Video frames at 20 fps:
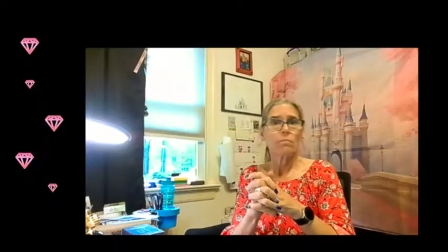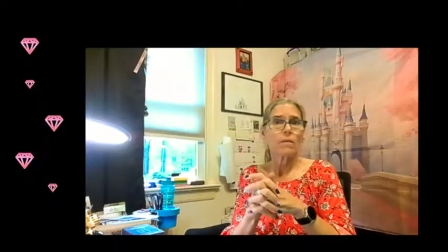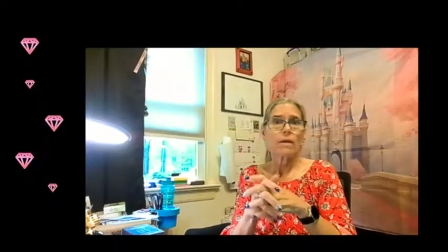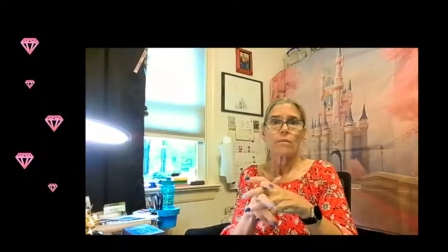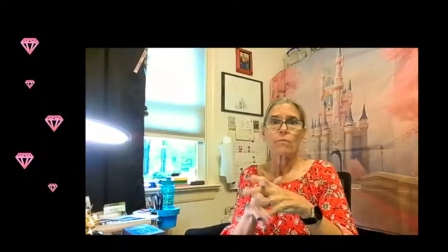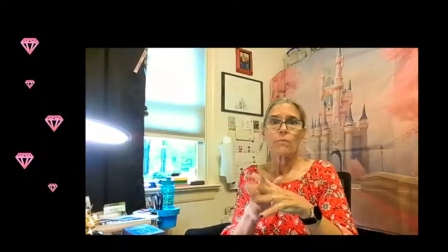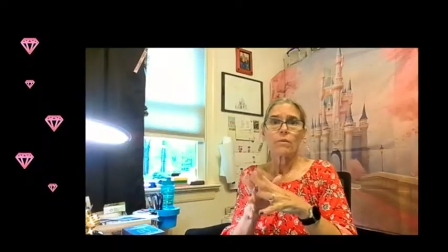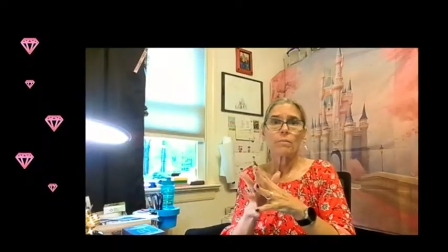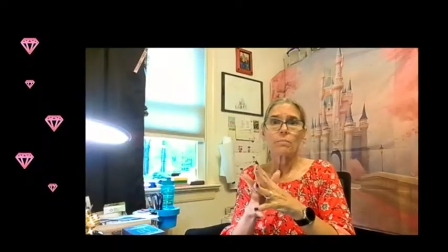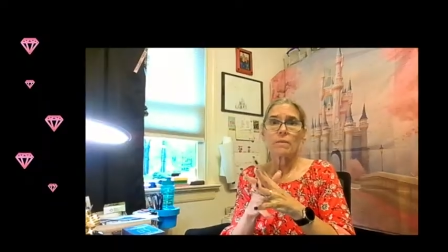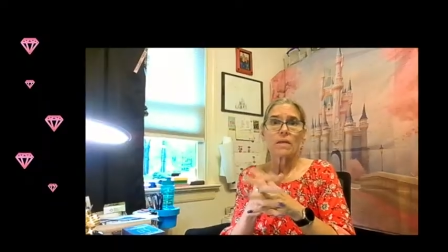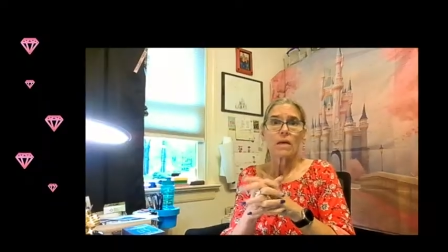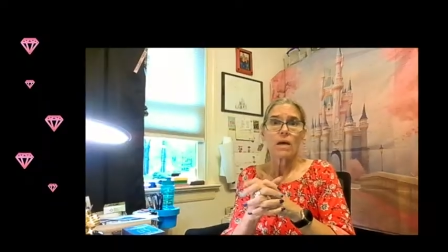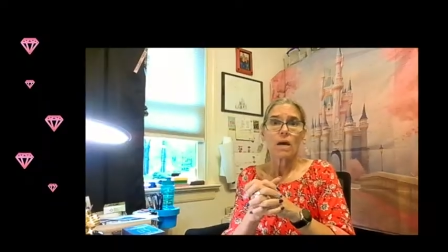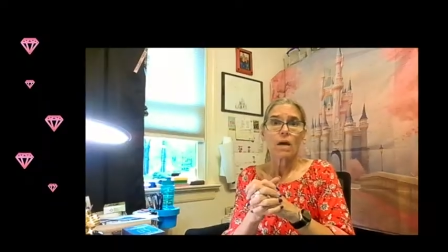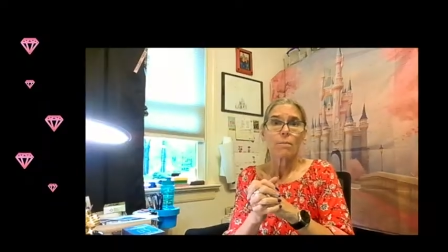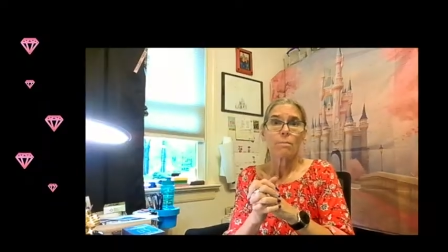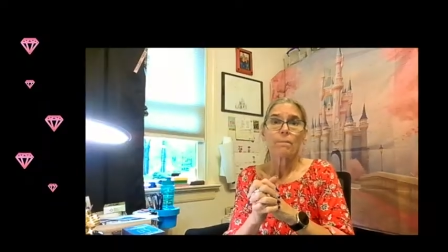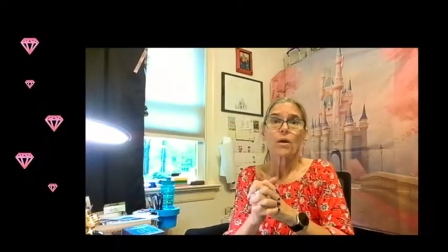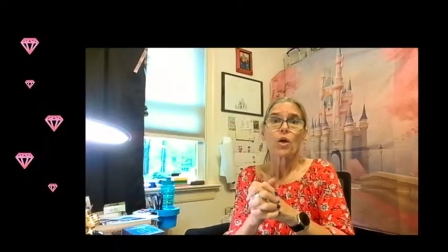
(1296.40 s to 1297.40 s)
it would be
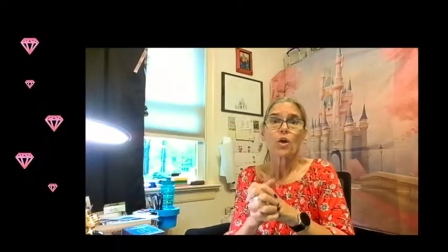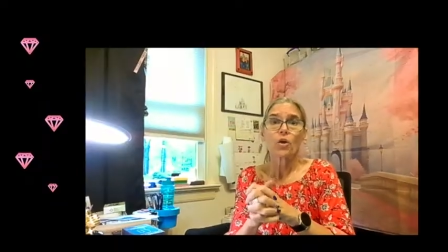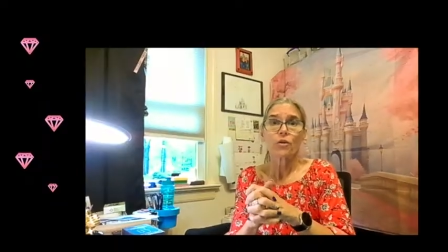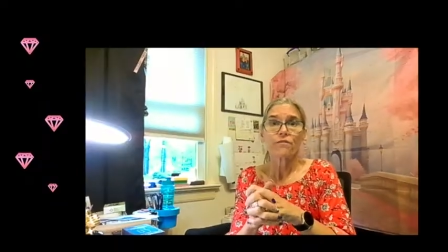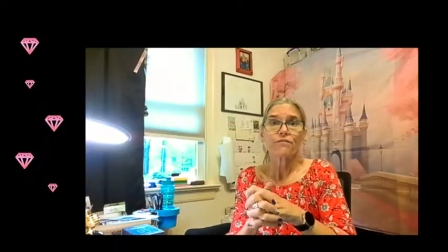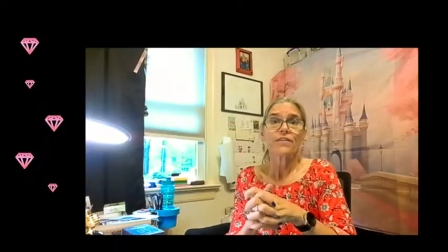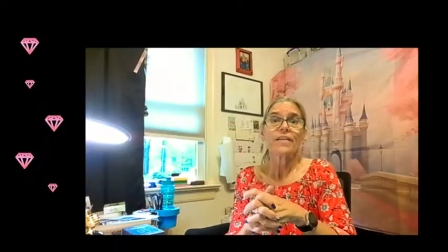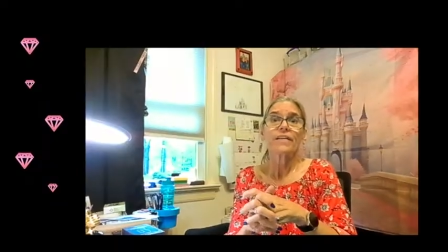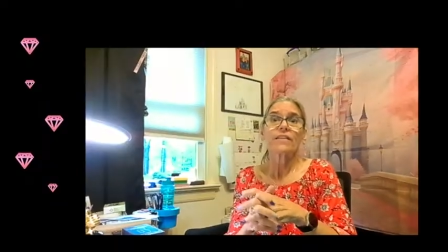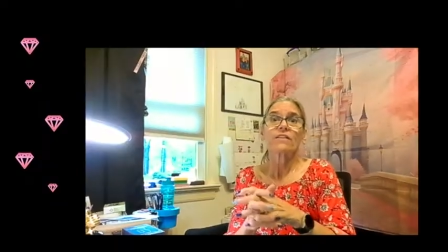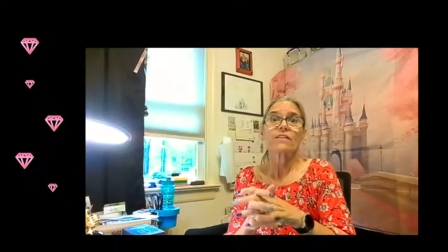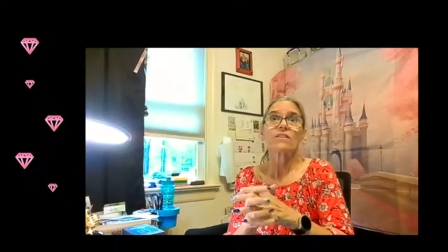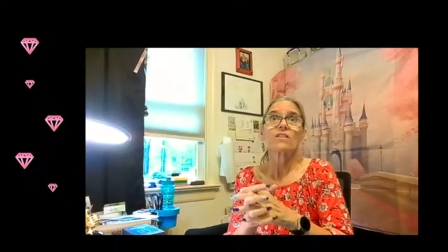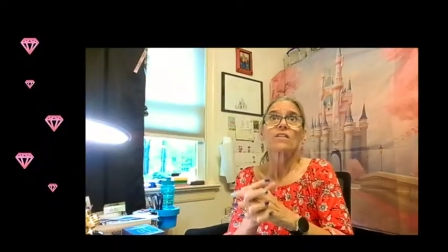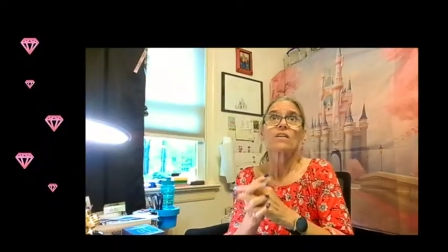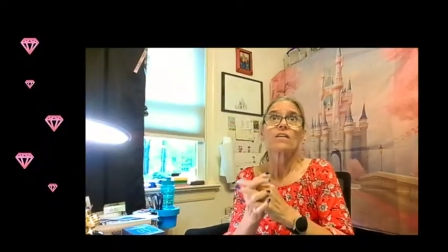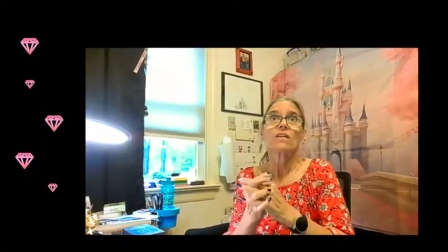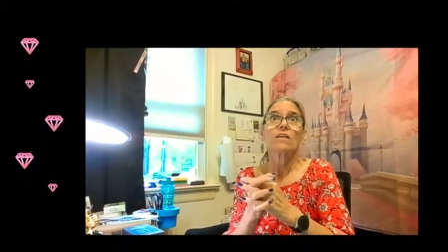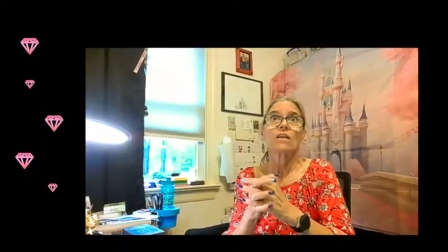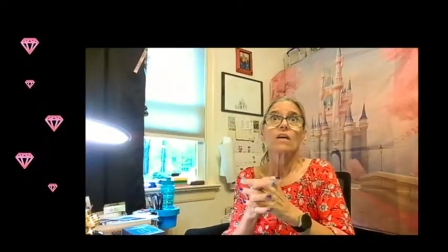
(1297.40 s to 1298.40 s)
a
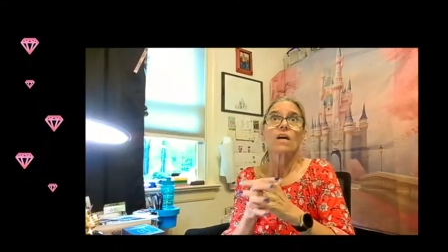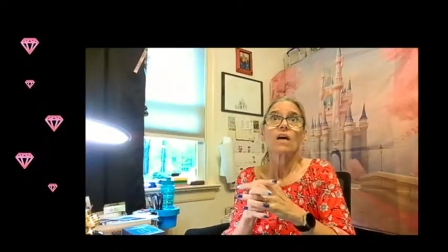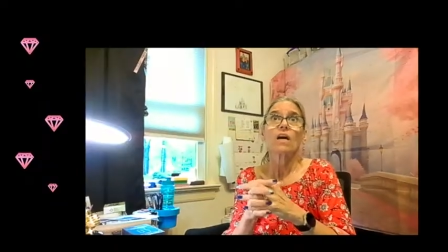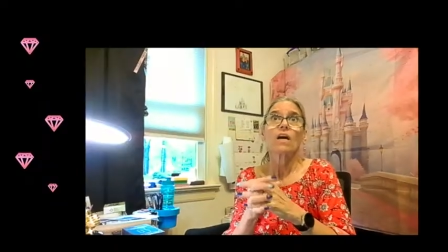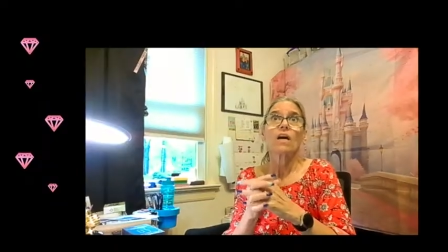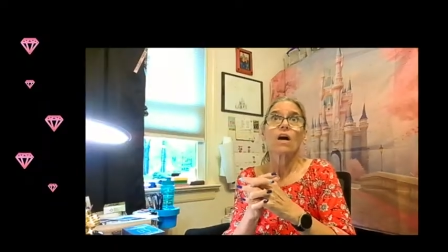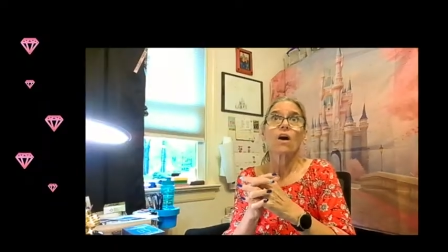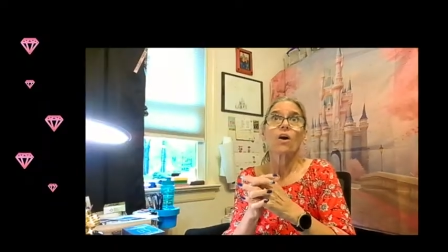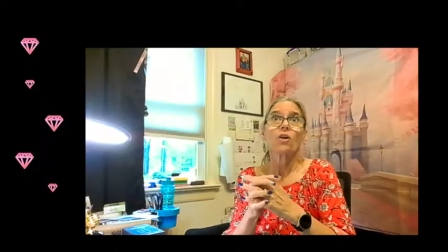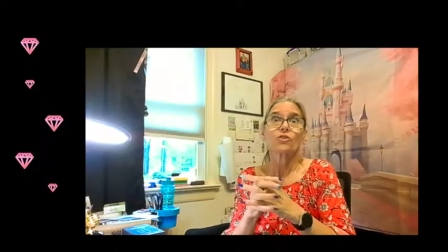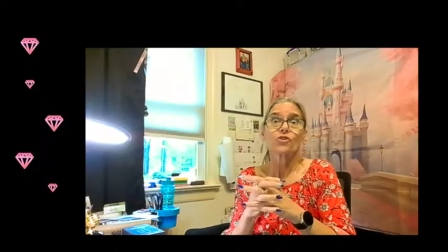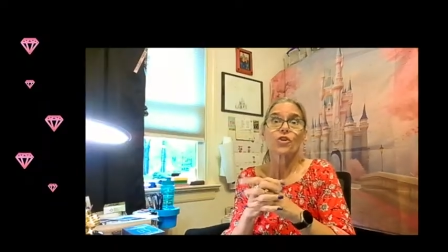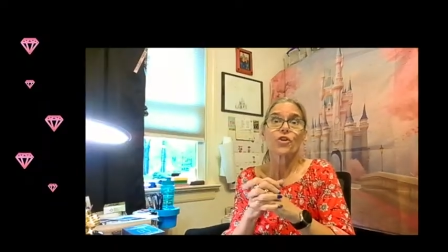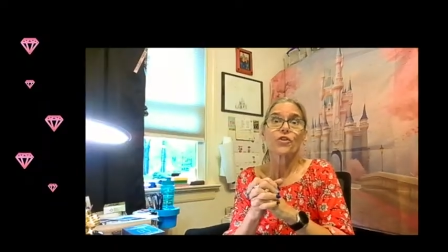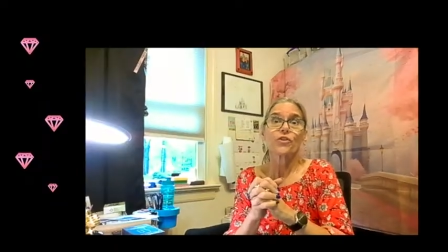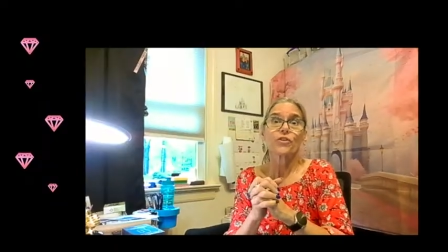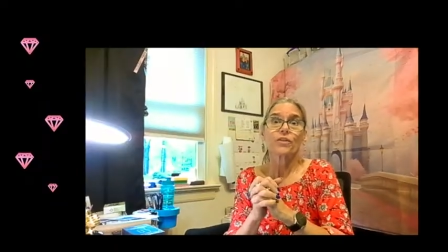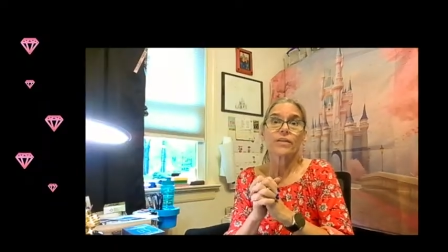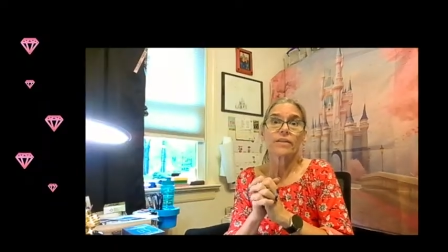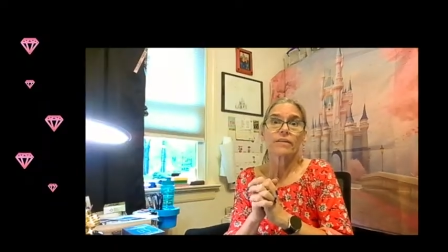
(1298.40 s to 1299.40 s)
perfect
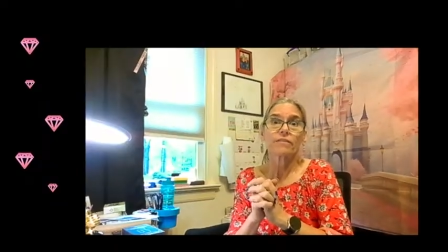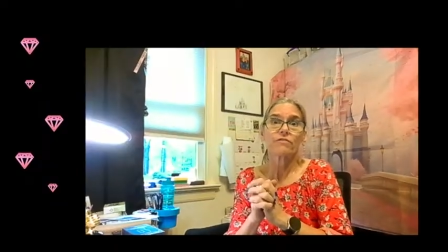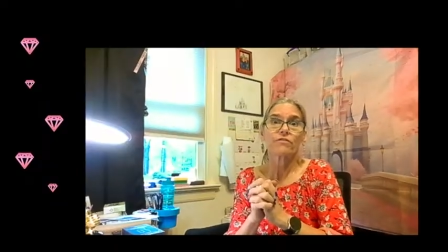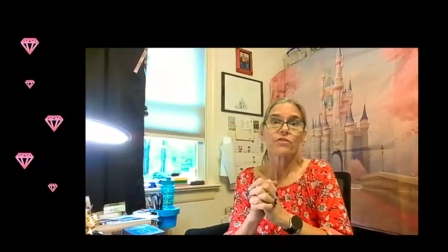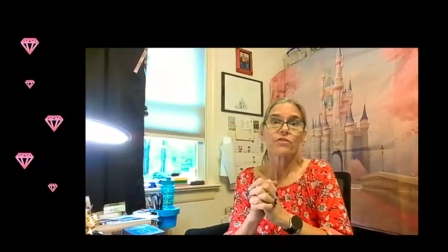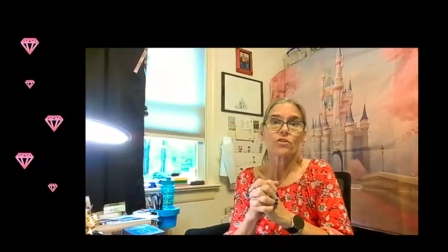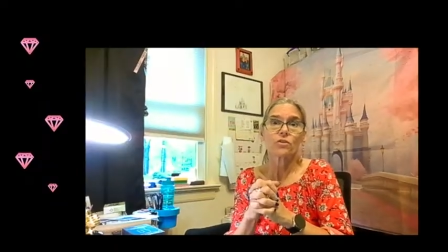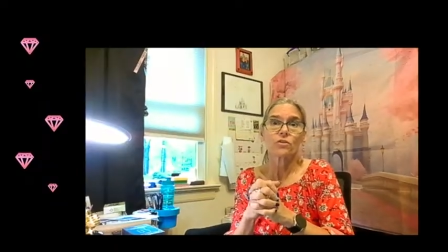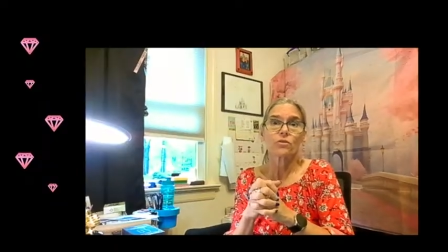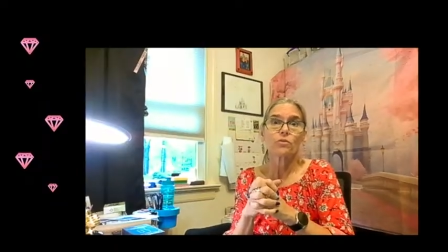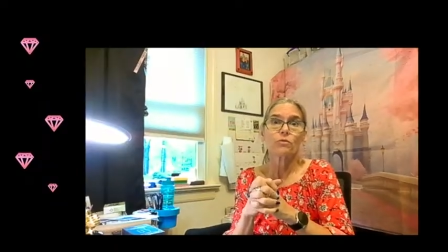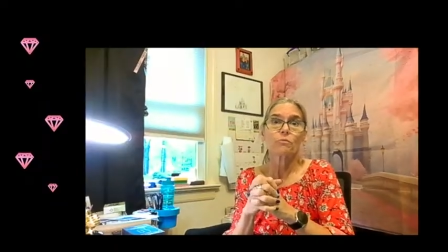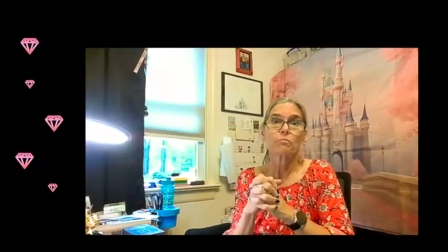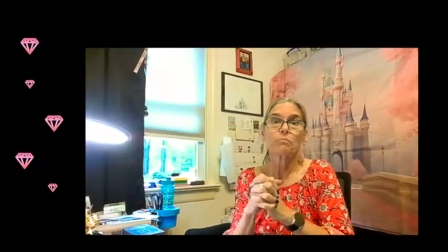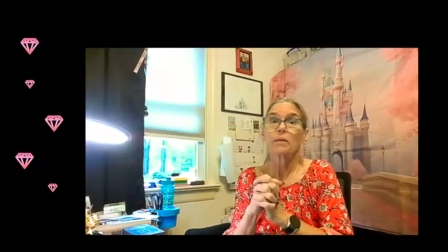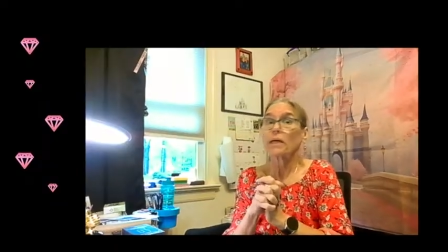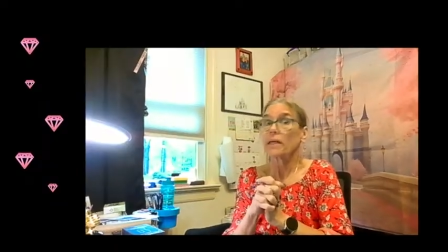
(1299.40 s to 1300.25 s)
alternative to